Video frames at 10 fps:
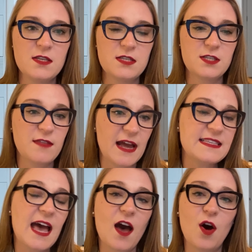So that's
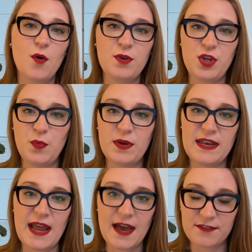how you would
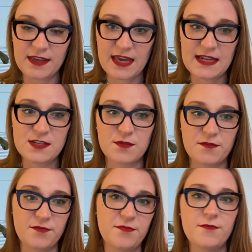navigate sort of